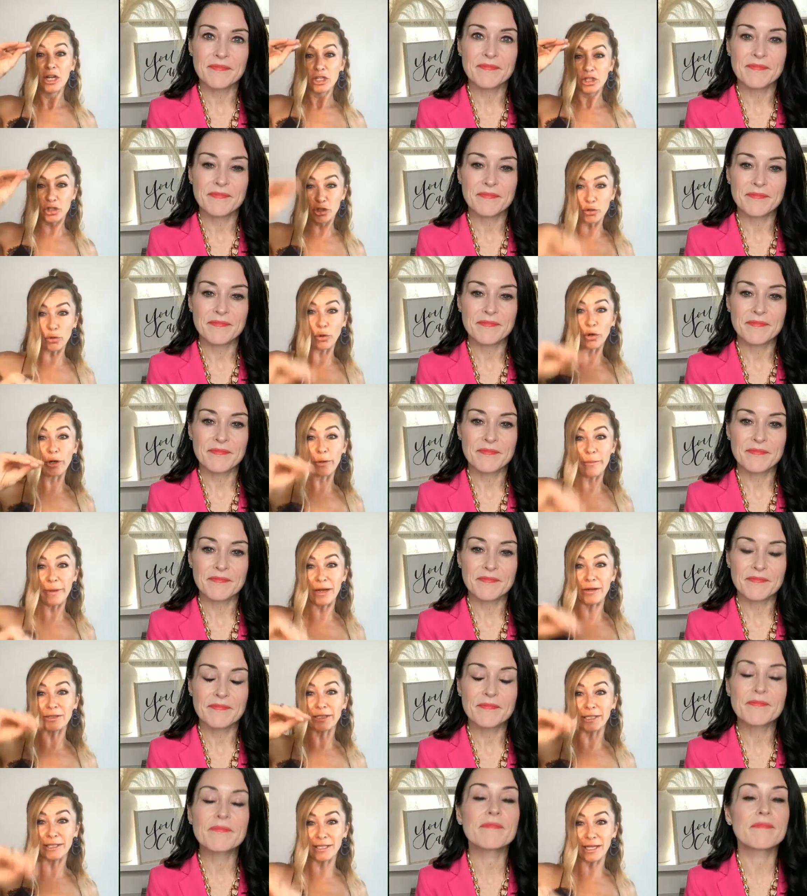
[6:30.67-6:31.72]
Speaker 1: short
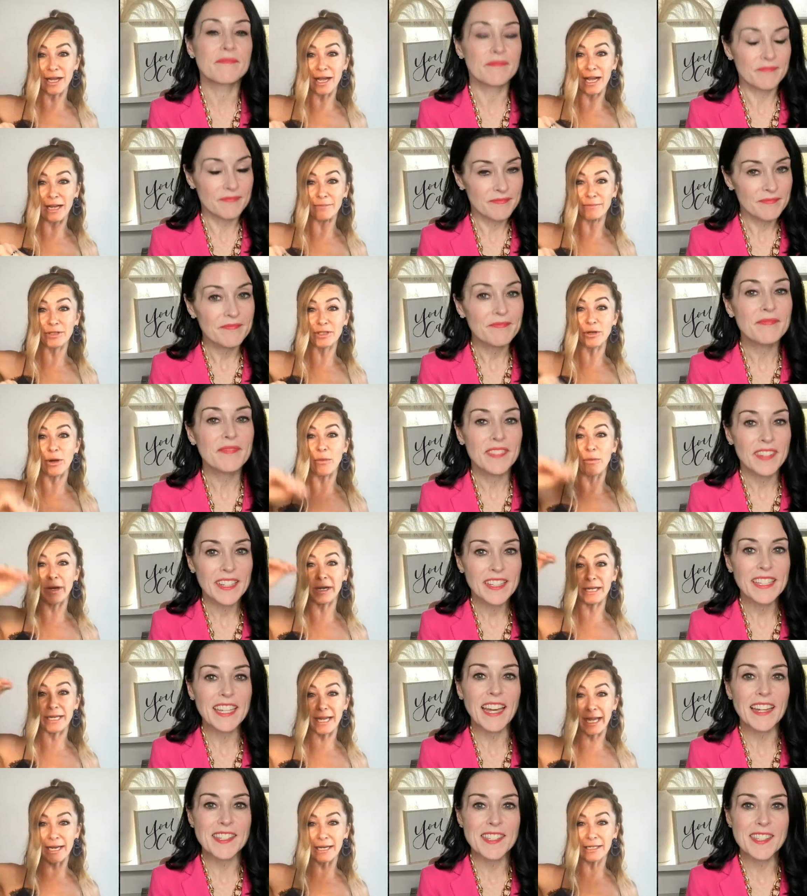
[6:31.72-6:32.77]
amount of time. So I want
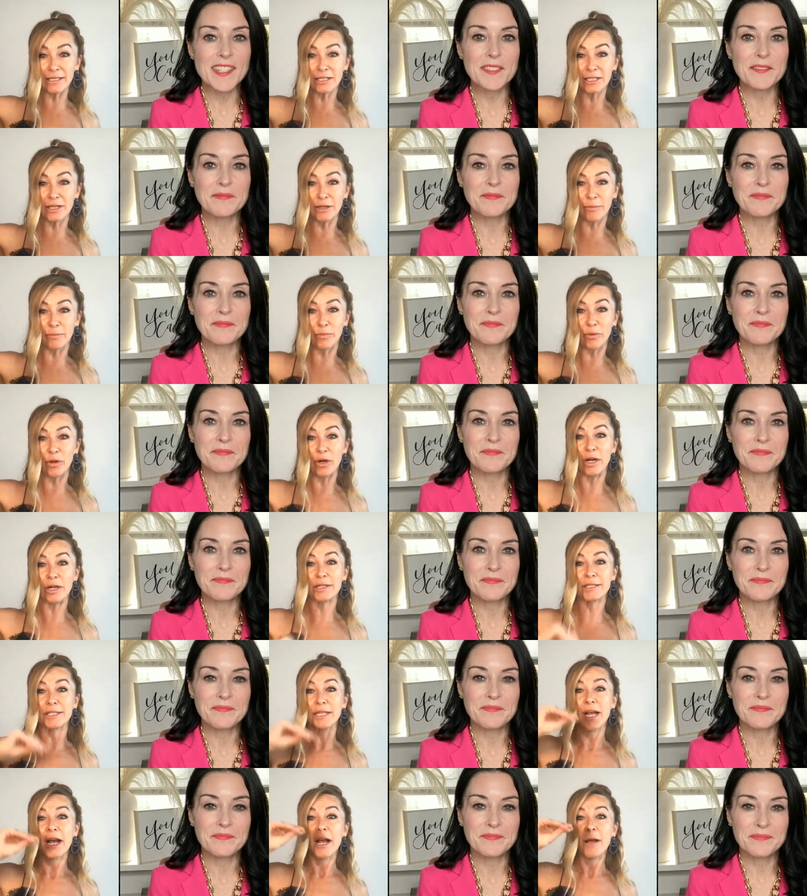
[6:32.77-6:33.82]
to get into the books.